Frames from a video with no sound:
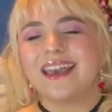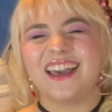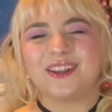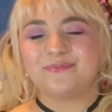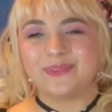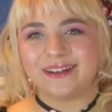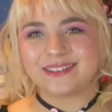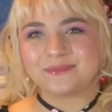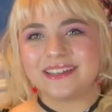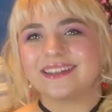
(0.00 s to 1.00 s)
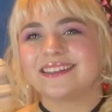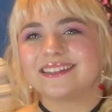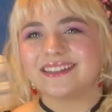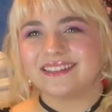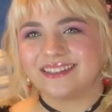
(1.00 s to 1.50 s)
And it bugs me
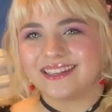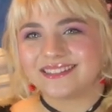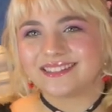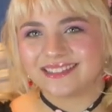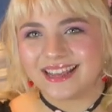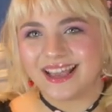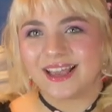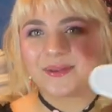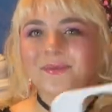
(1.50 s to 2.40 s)
to this day.